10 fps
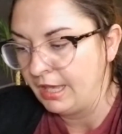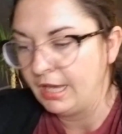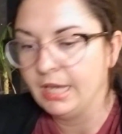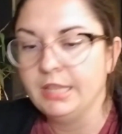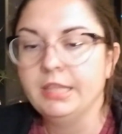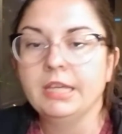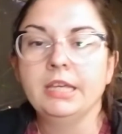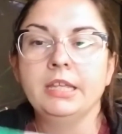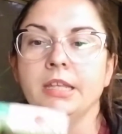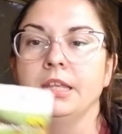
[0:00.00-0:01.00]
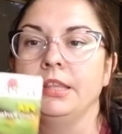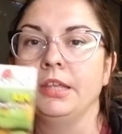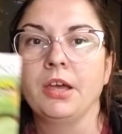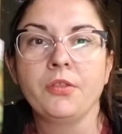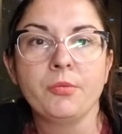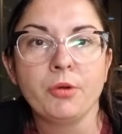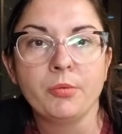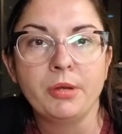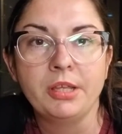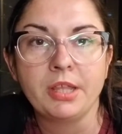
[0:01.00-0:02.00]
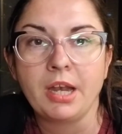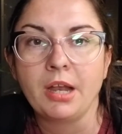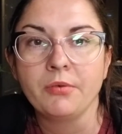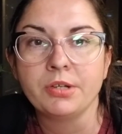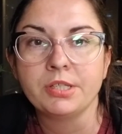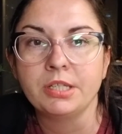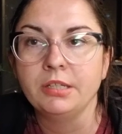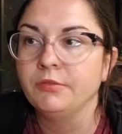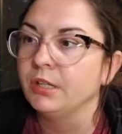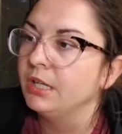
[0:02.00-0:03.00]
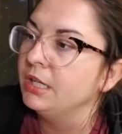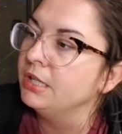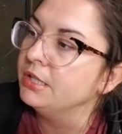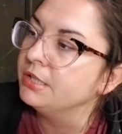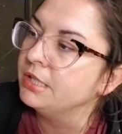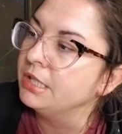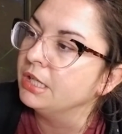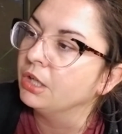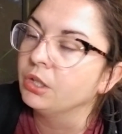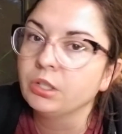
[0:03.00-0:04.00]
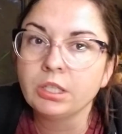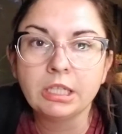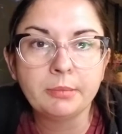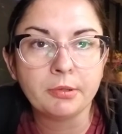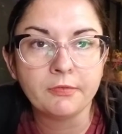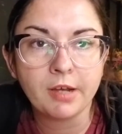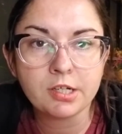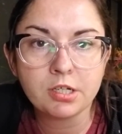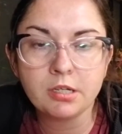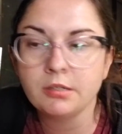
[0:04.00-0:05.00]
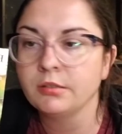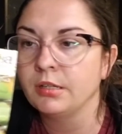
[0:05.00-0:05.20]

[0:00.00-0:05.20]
And then the other Burpee that I received is the Early Perfection,